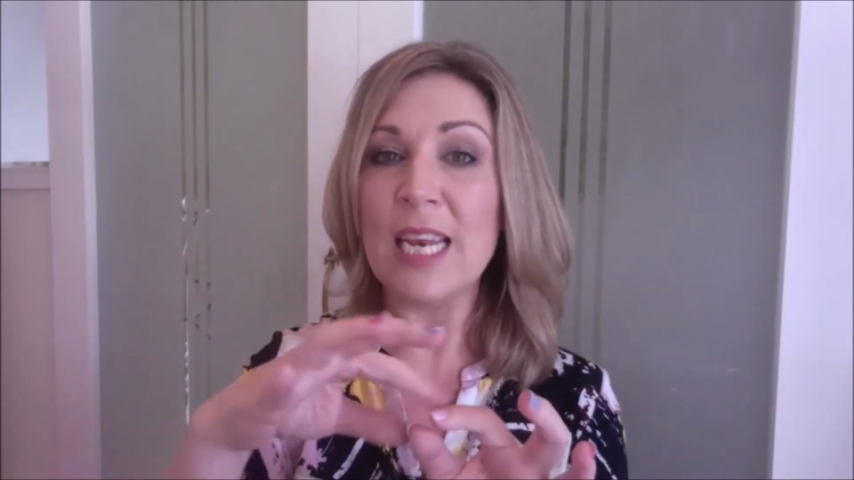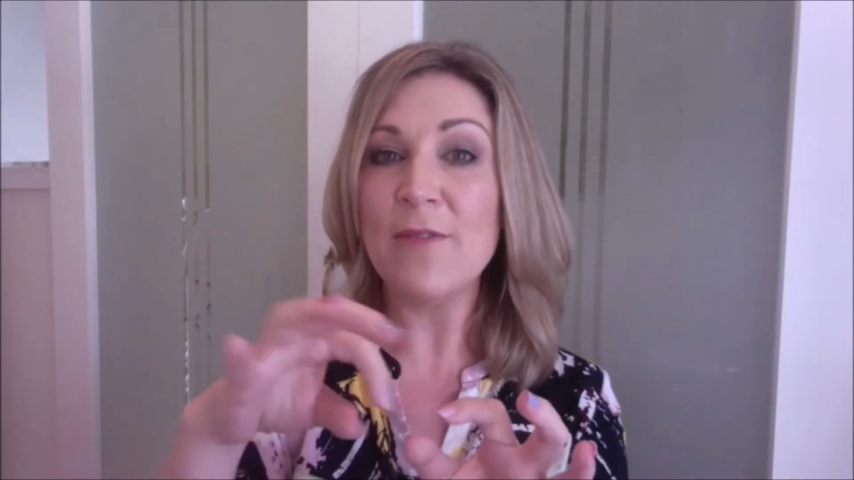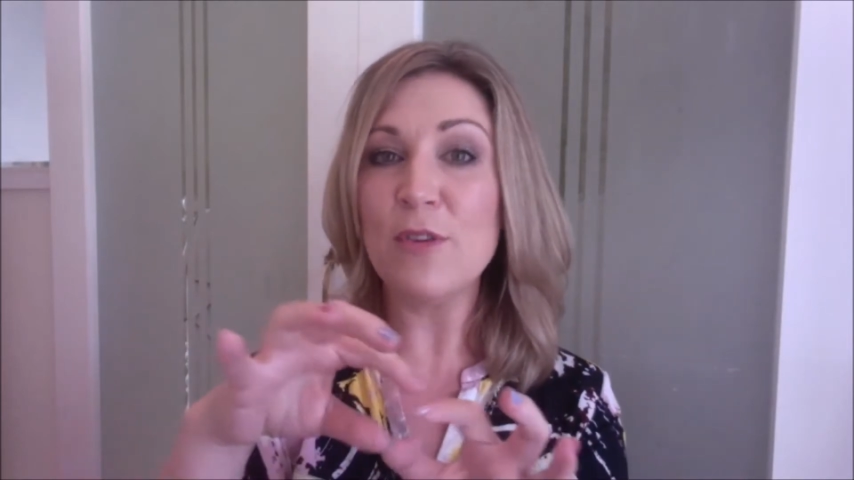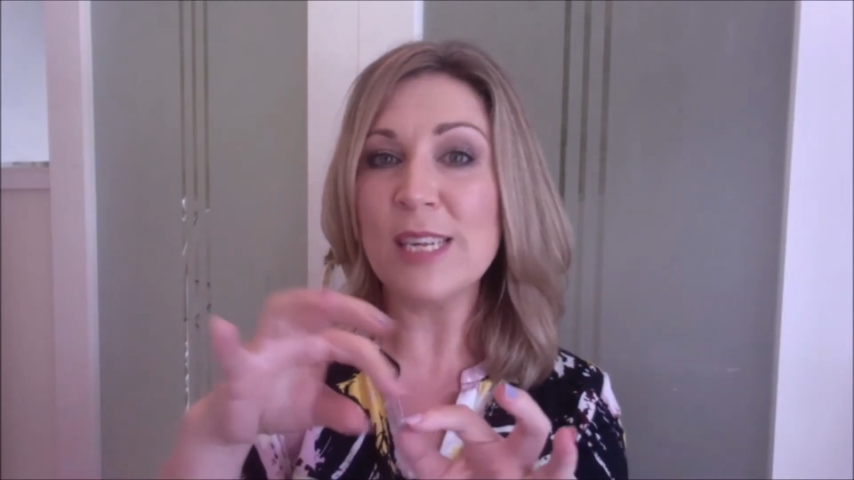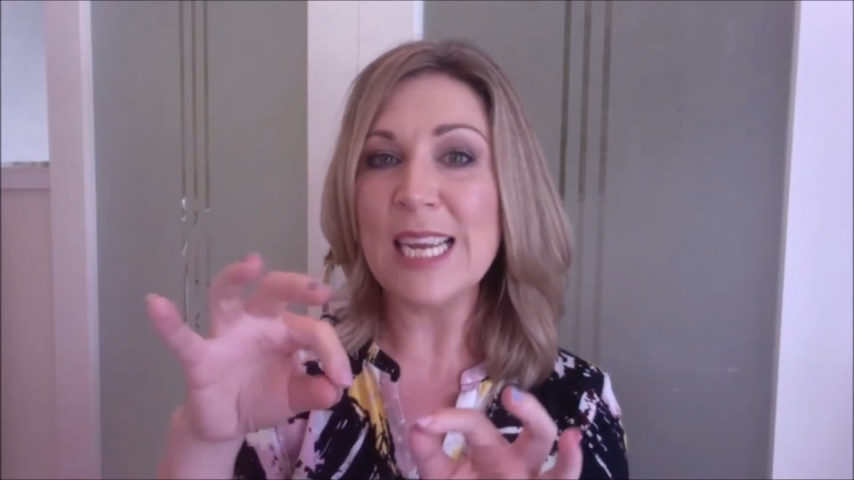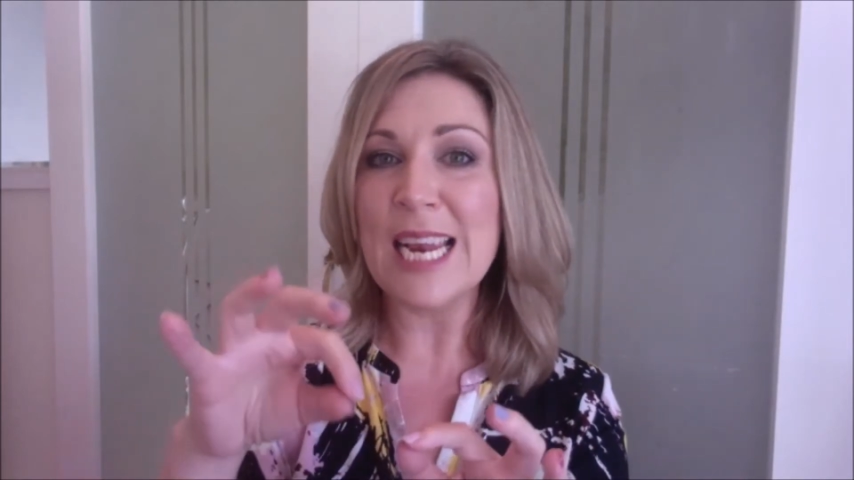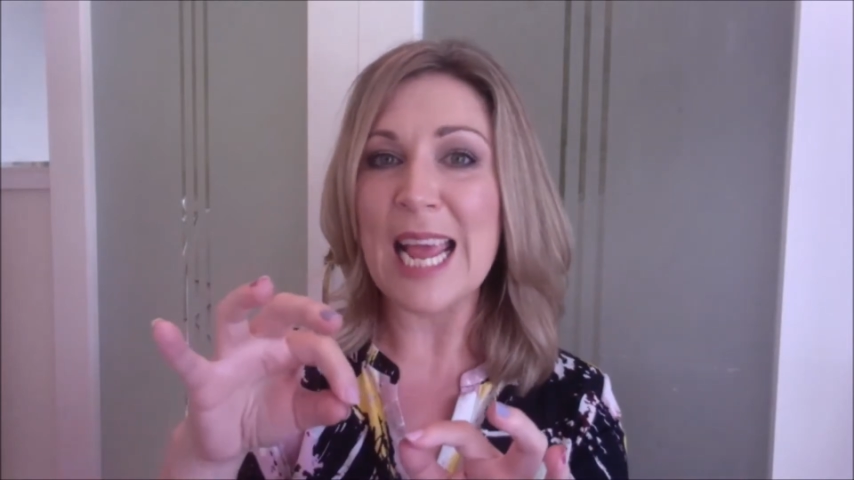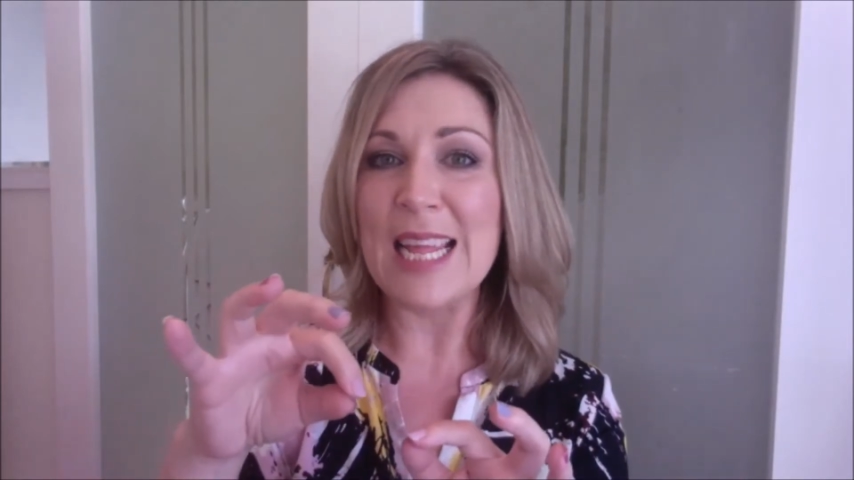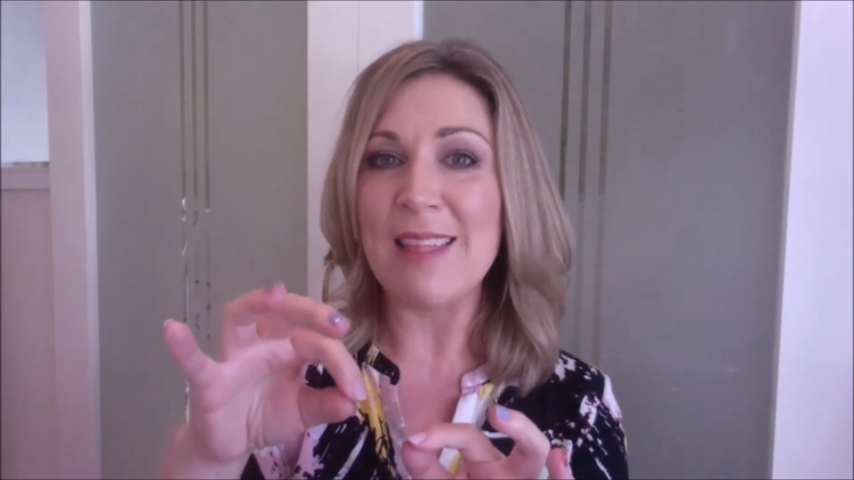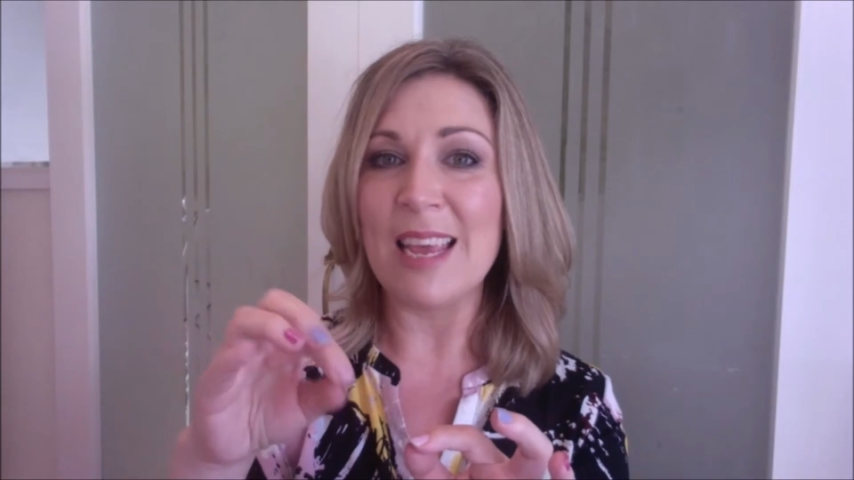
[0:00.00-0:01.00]
end of your
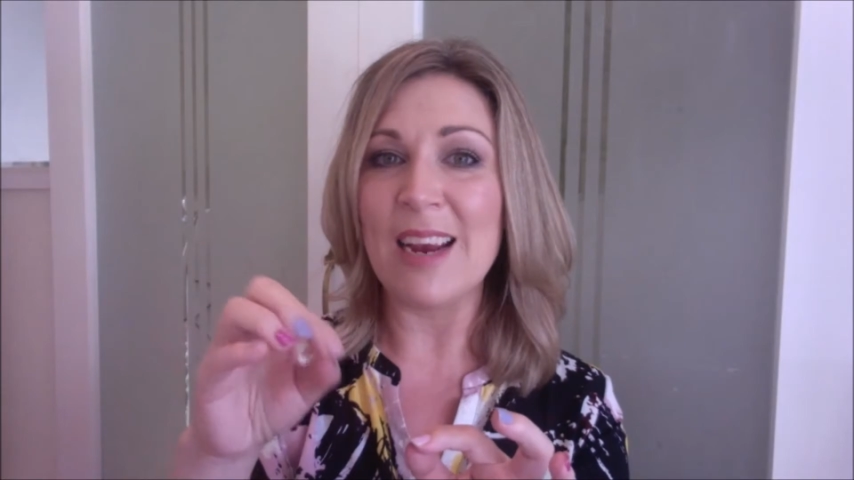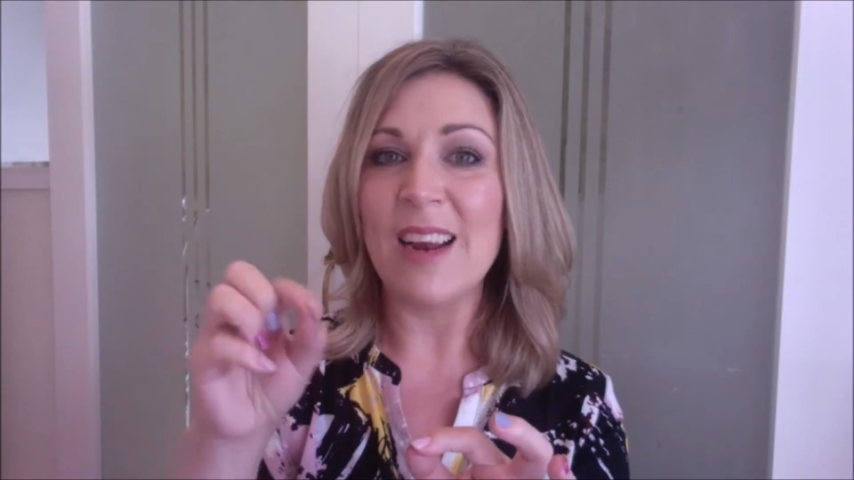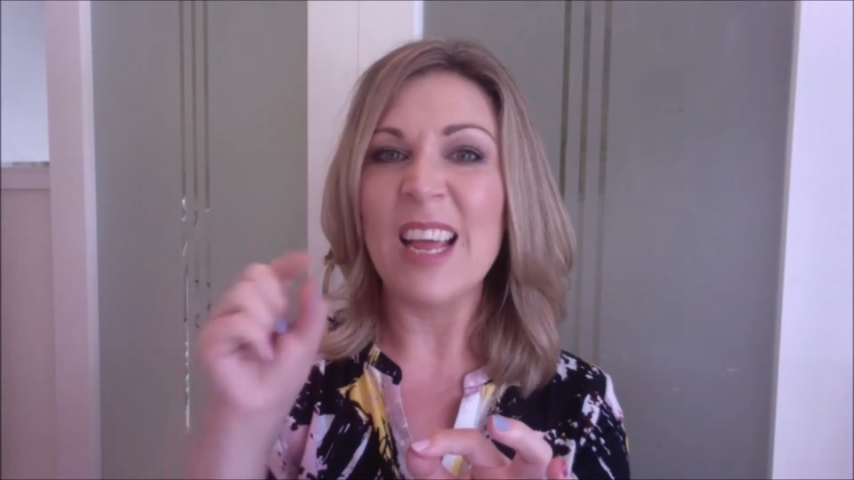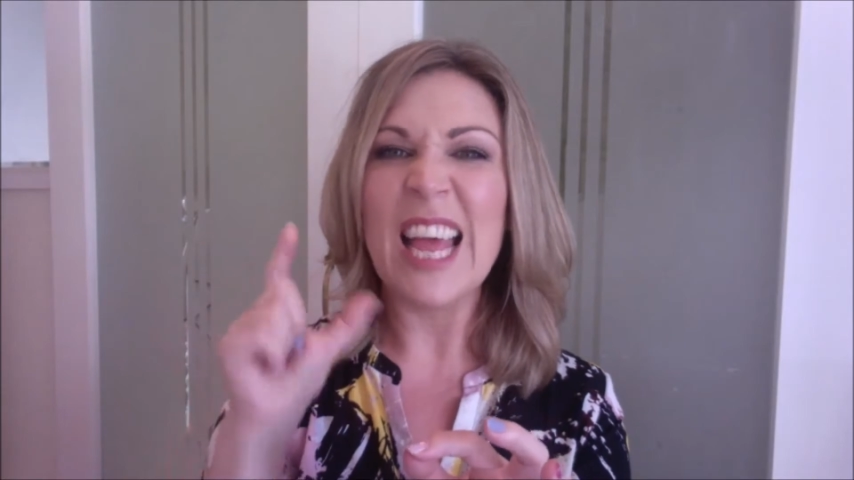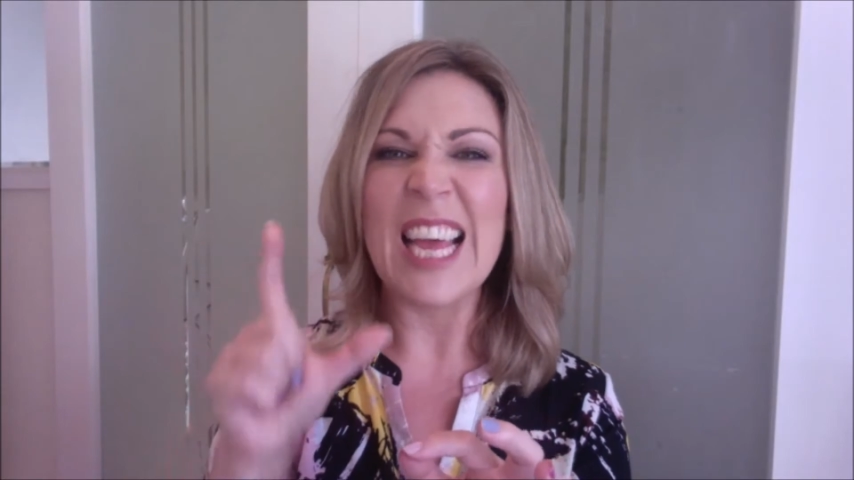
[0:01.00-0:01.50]
DNA in there